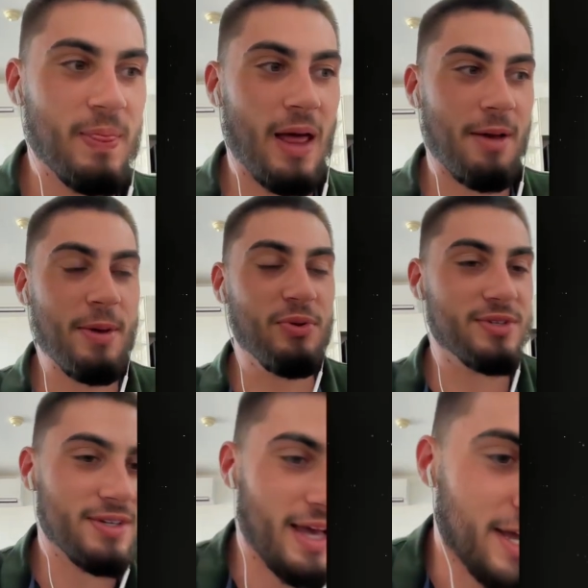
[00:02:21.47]
I'm able
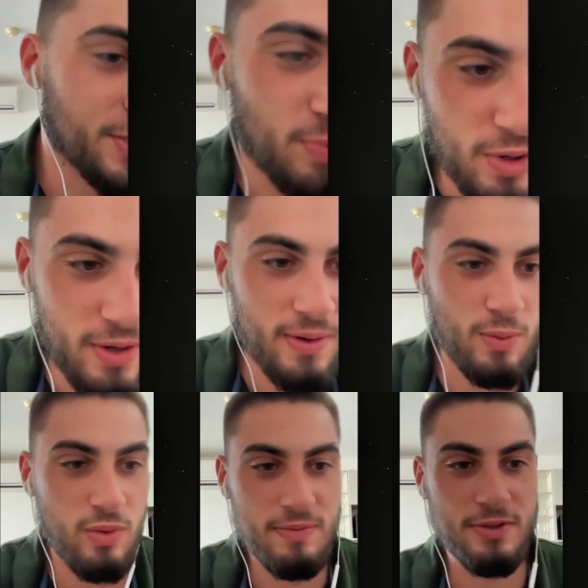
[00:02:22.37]
to export
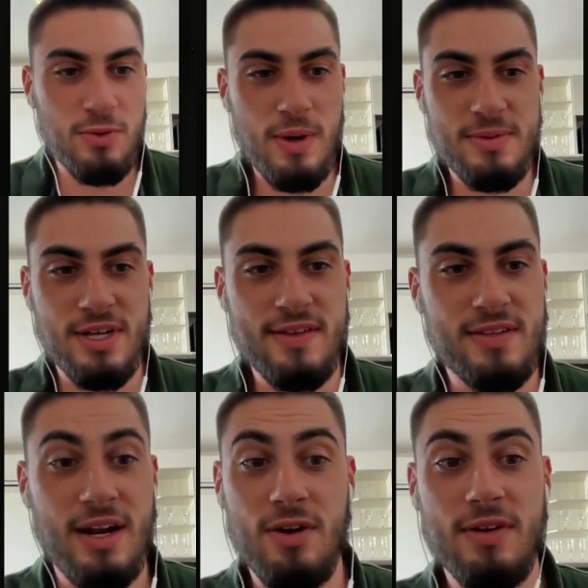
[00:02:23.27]
Webflow websites
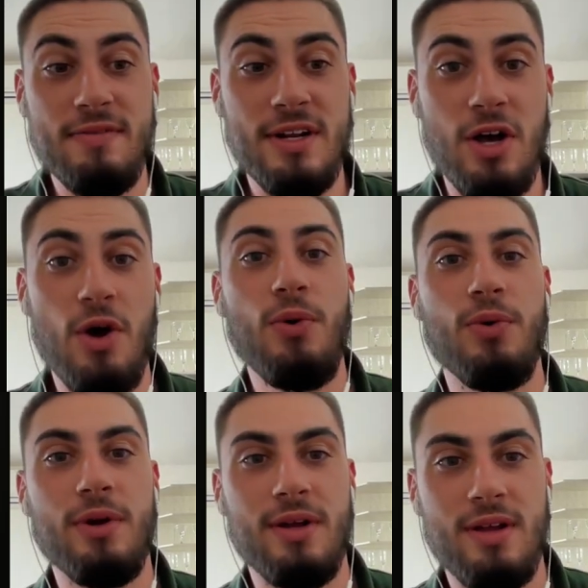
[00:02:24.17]
that I don't even
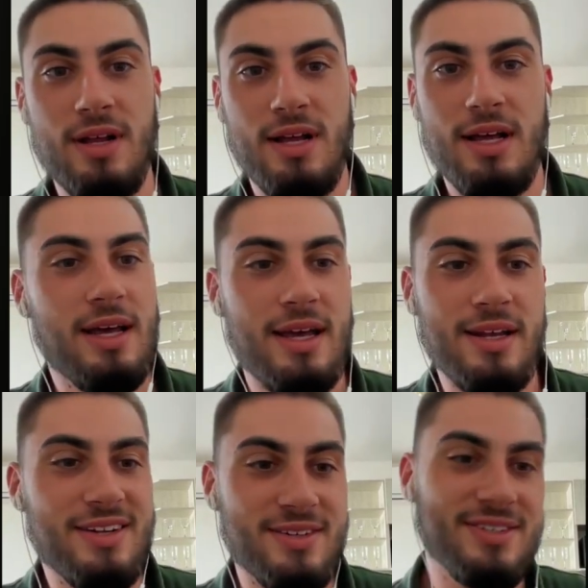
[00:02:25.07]
own.
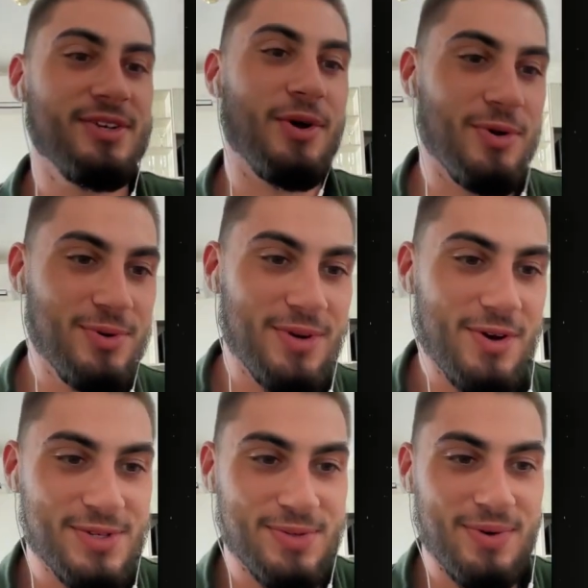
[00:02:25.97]
And who
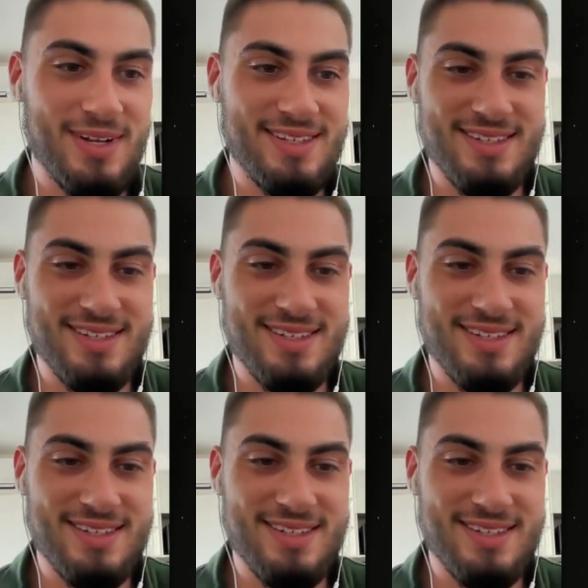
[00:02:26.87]
knows what